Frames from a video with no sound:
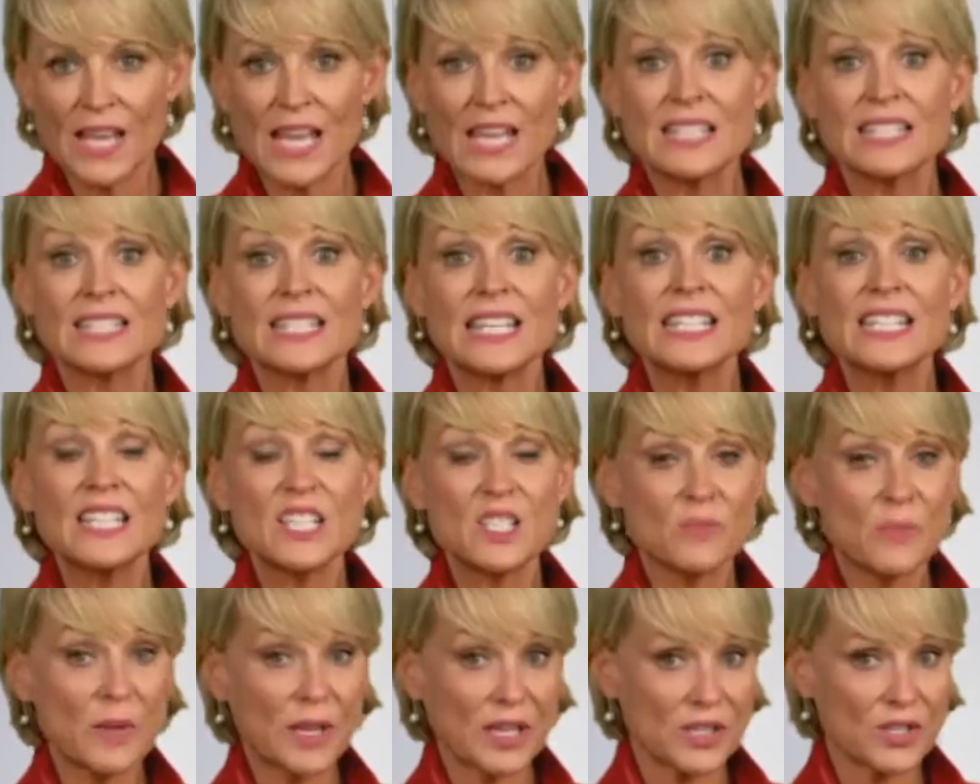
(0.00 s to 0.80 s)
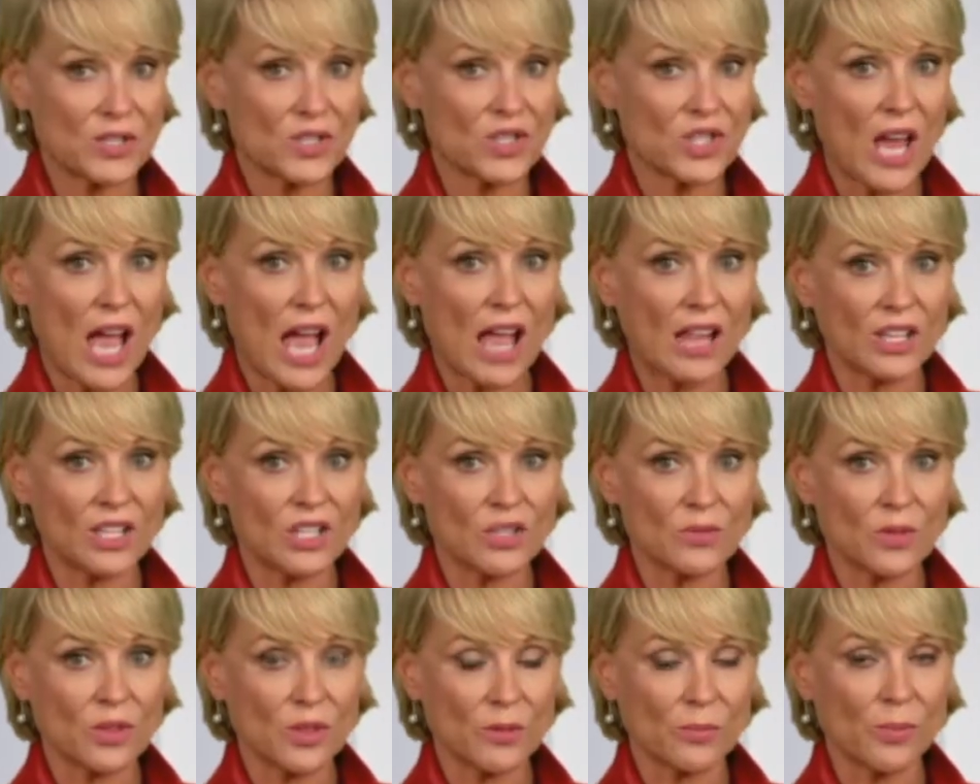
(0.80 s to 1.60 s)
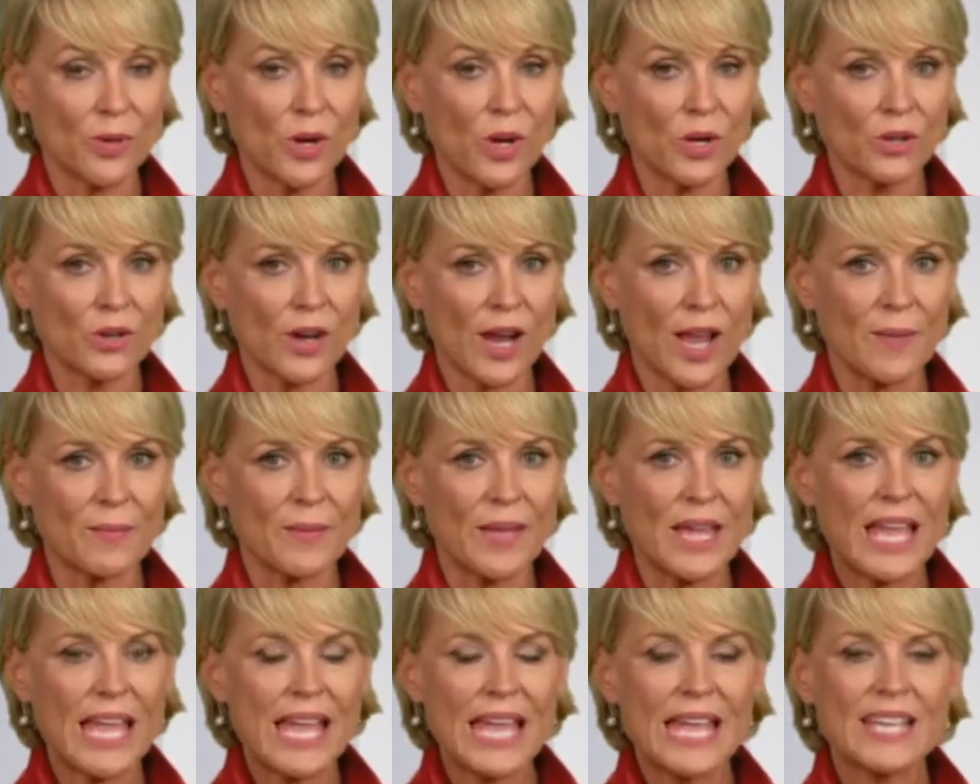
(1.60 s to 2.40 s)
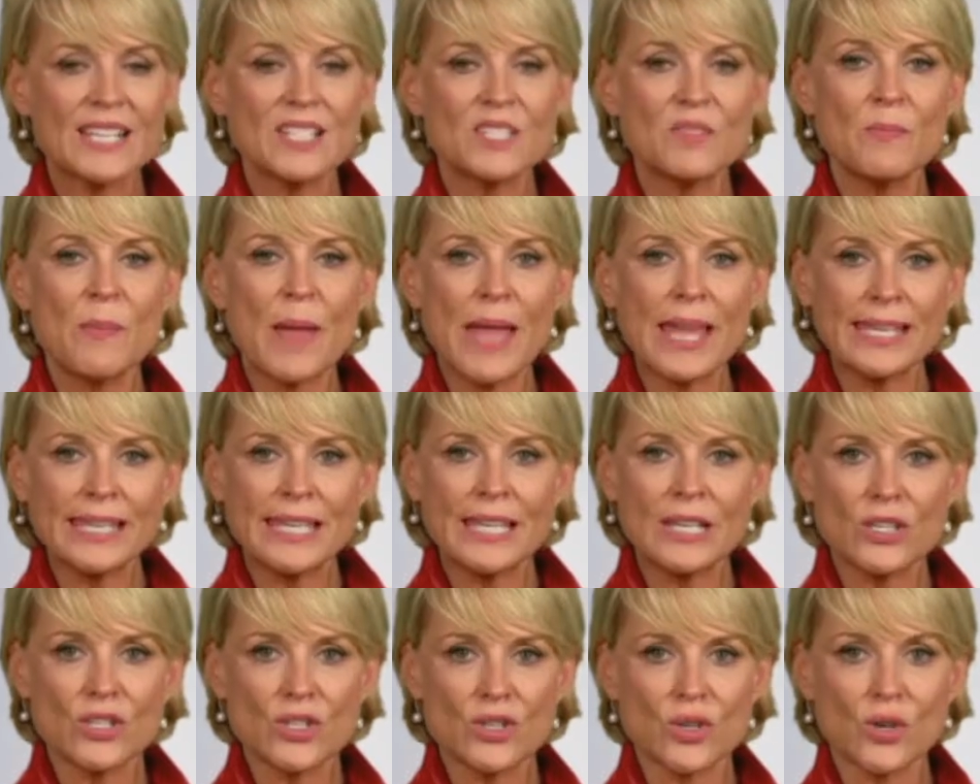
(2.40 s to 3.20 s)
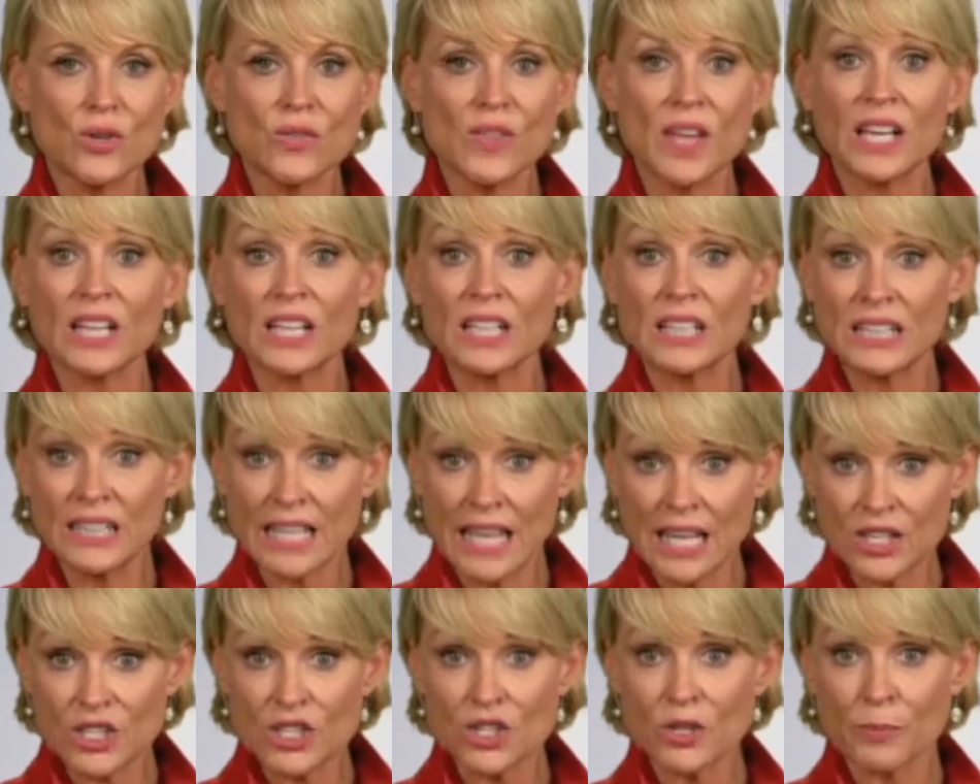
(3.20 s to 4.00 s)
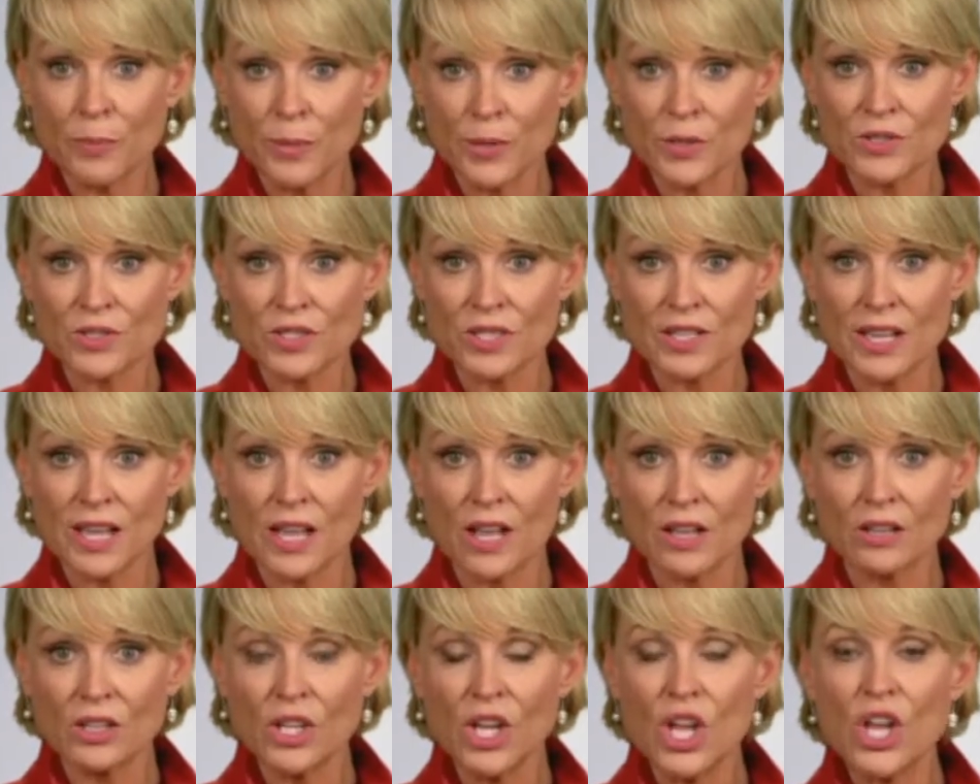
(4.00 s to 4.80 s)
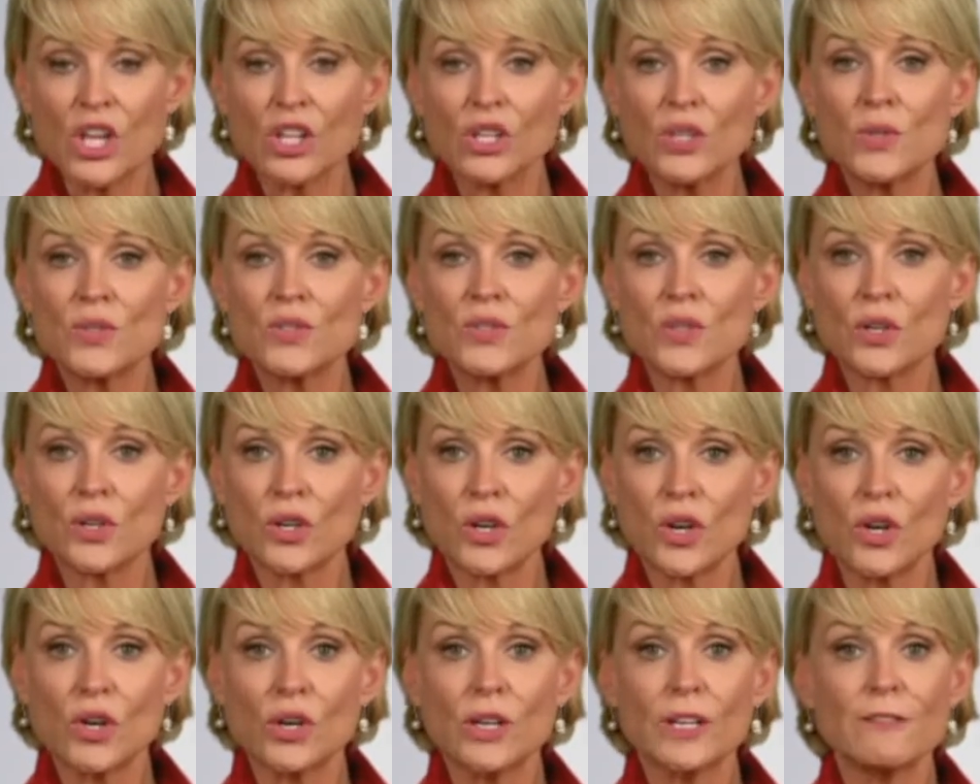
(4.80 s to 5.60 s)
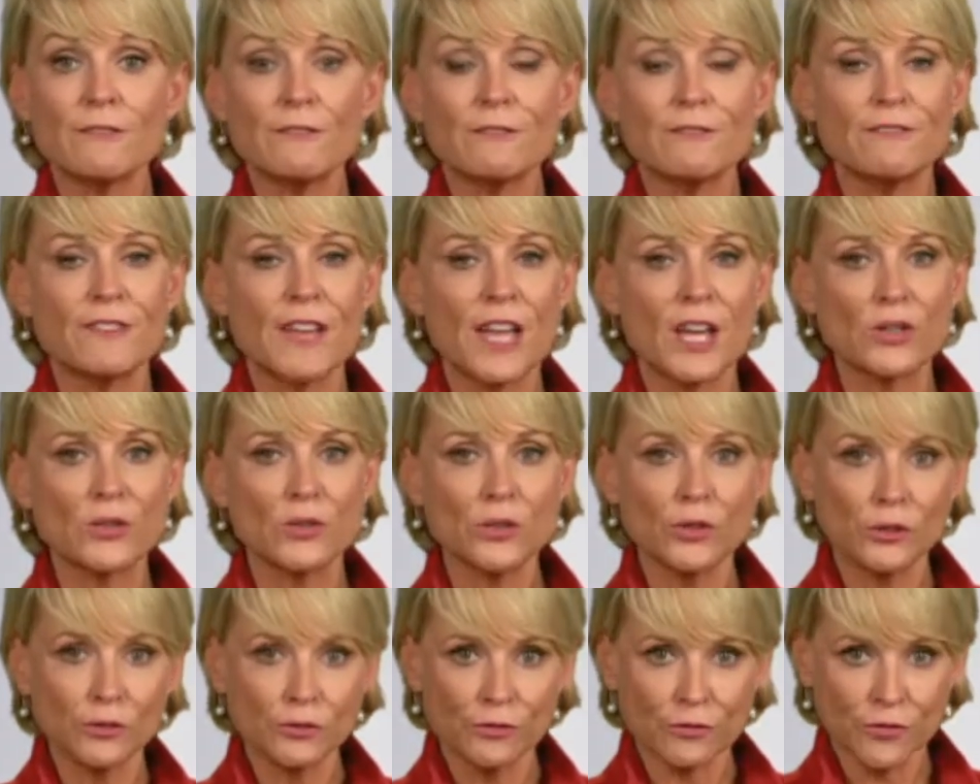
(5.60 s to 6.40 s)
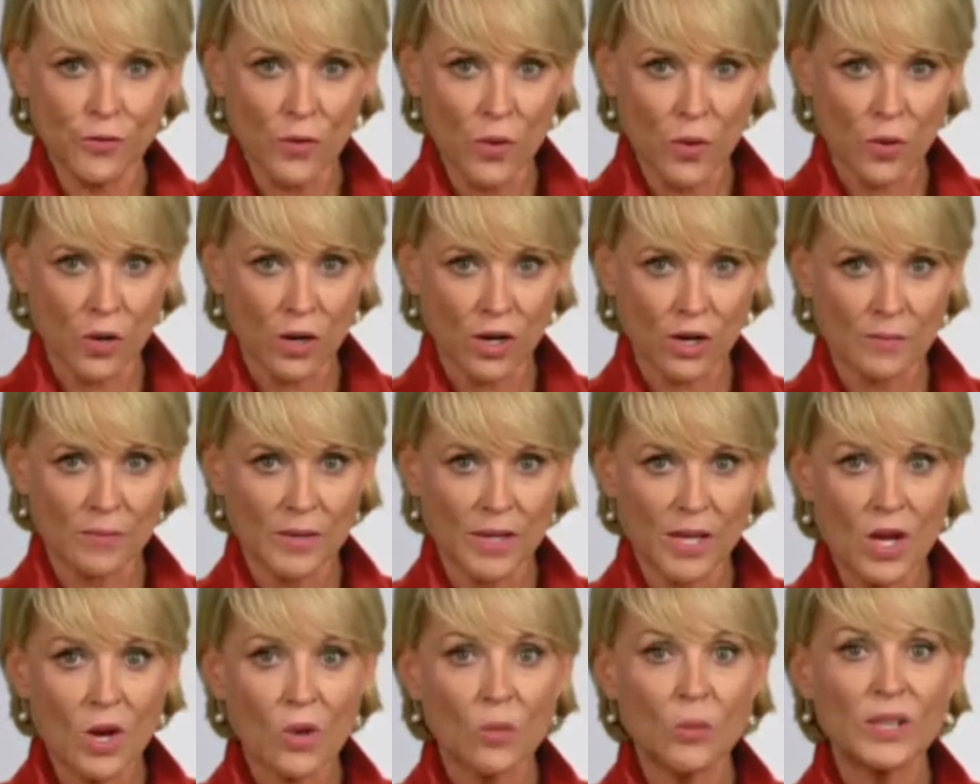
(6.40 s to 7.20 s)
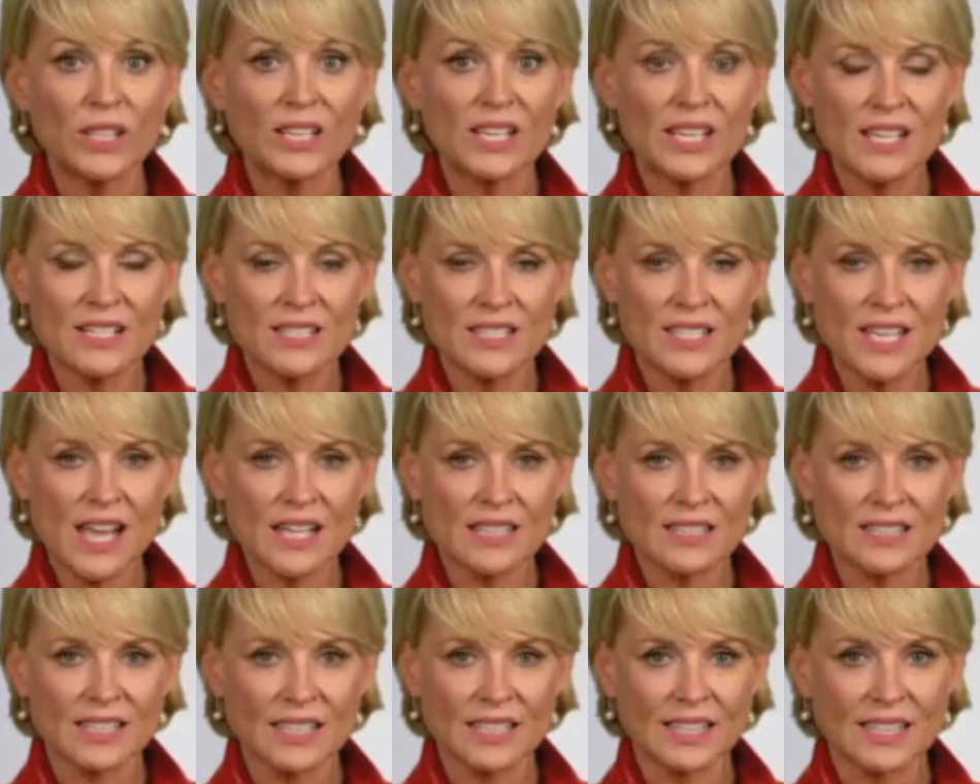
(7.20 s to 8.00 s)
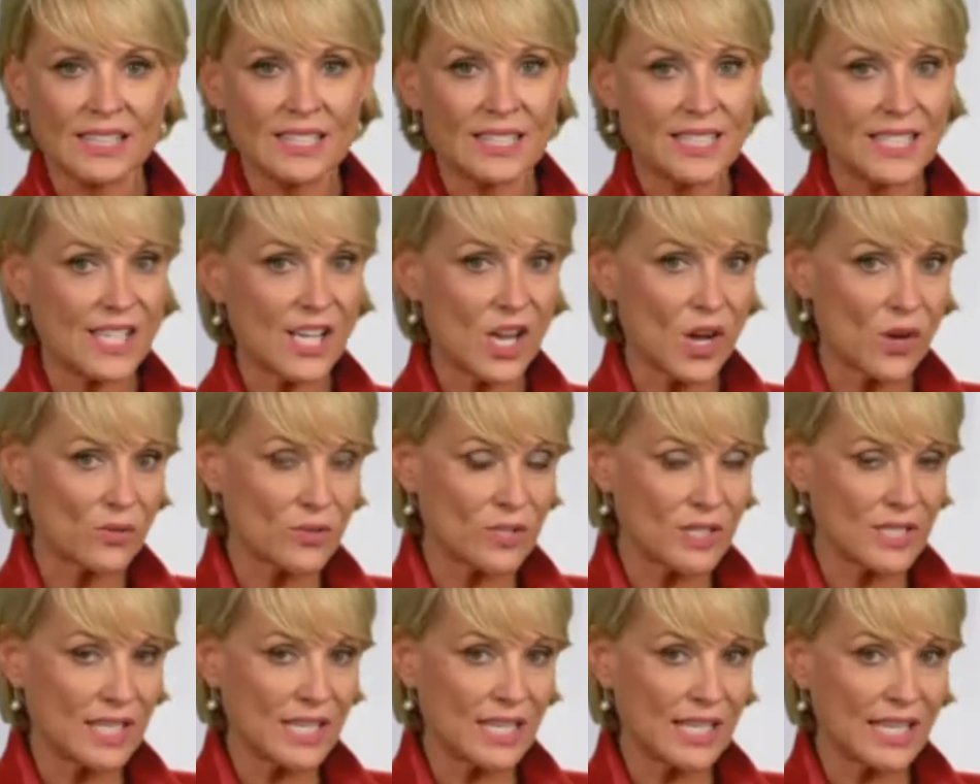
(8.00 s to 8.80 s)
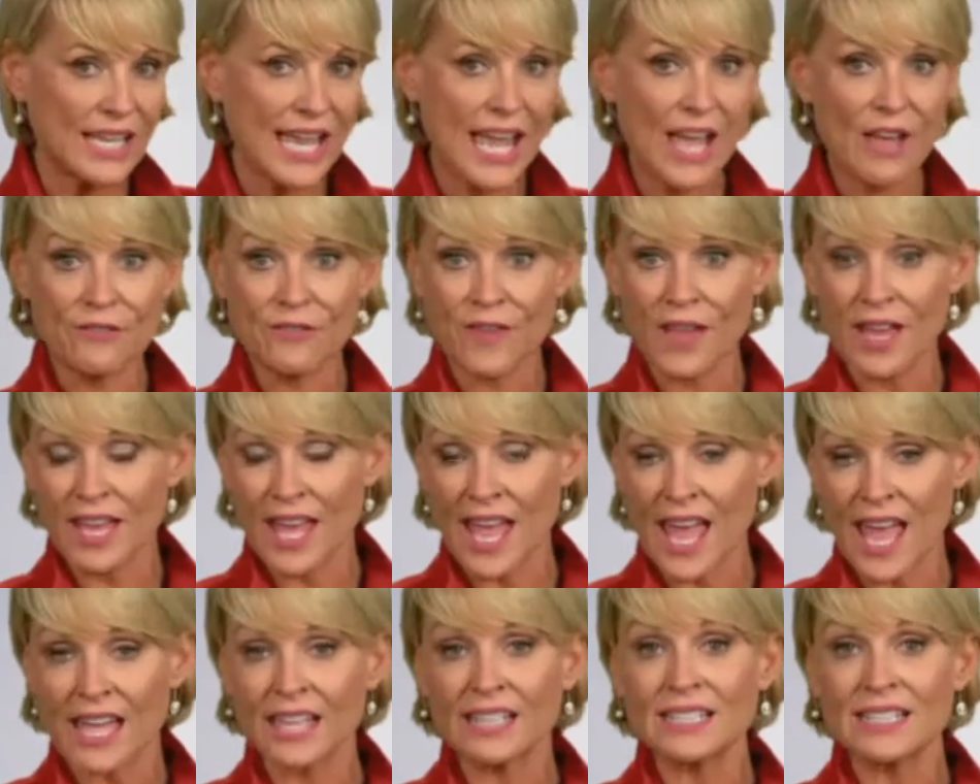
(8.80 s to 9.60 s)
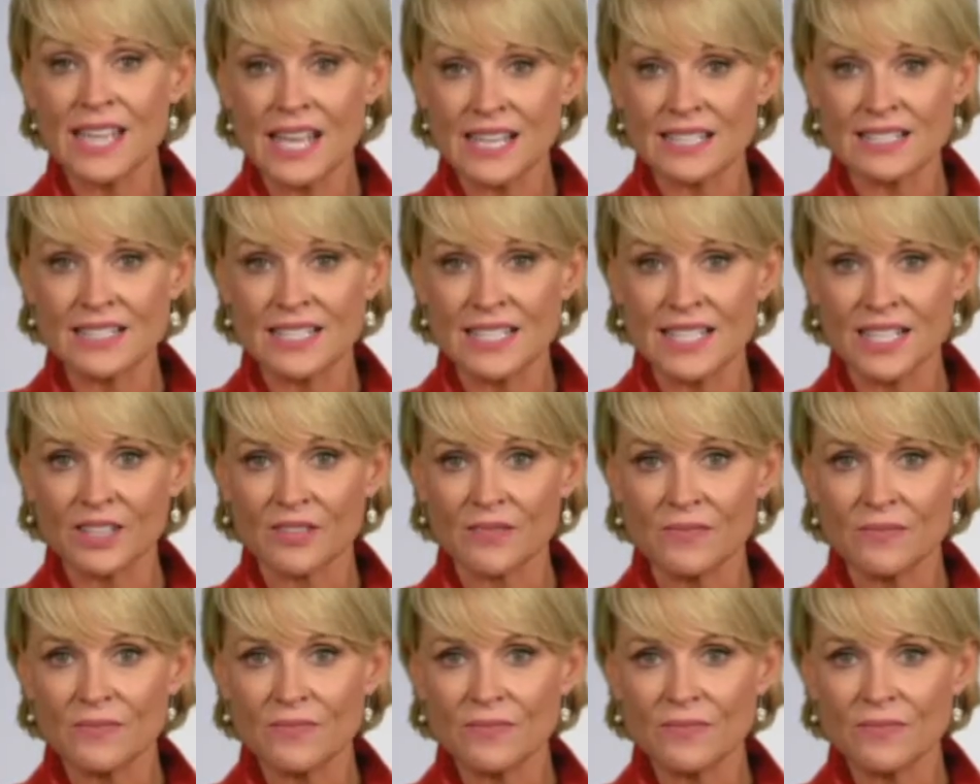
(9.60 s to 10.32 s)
Cindy's biggest challenge with the program is making sure that collection personnel use the current federal form when conducting DOT FAA testing.